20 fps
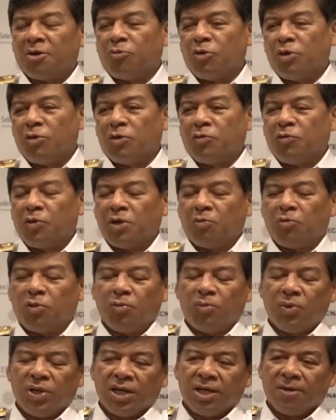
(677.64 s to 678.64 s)

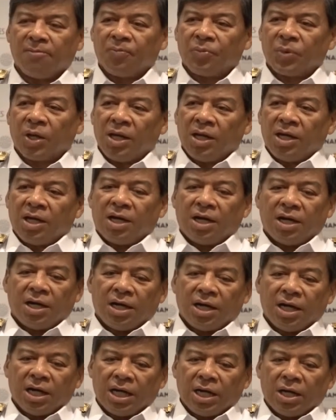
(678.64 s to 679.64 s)
will be.
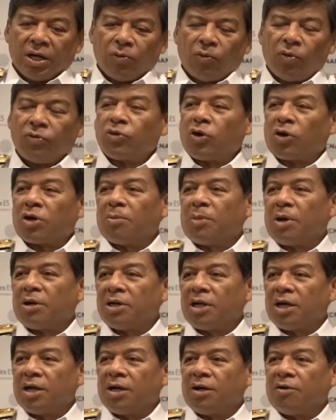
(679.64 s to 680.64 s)
We talk about
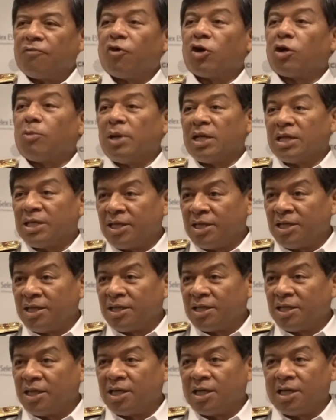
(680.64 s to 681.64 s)
affordability
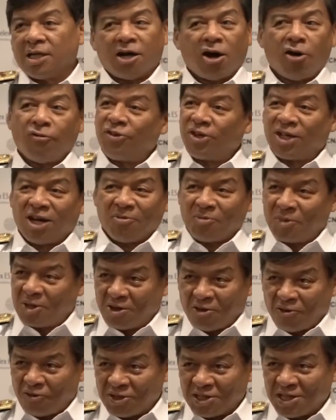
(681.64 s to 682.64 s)
of the
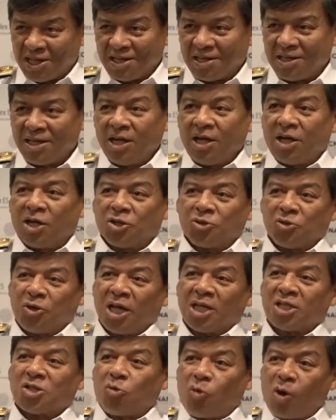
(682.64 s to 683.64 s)
government, obviously. So
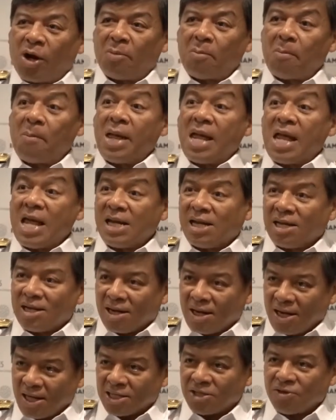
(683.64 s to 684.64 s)
that's one main
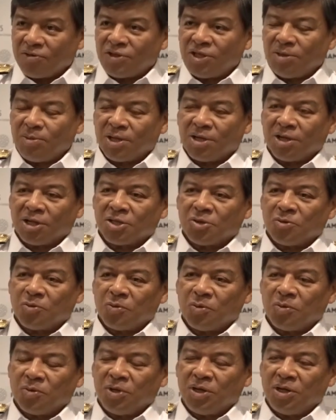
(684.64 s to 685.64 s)
class of ship, because
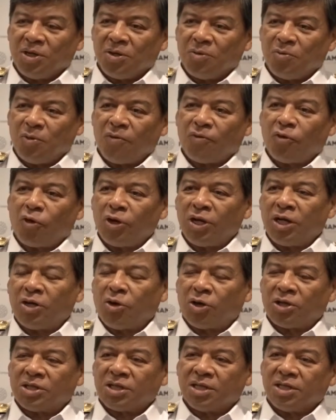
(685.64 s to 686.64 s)
we have already
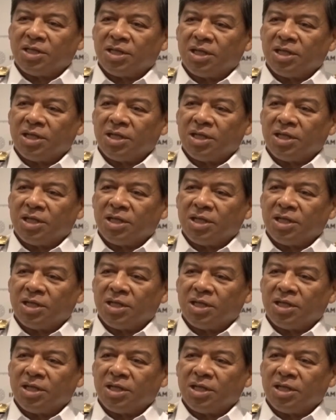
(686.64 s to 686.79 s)
got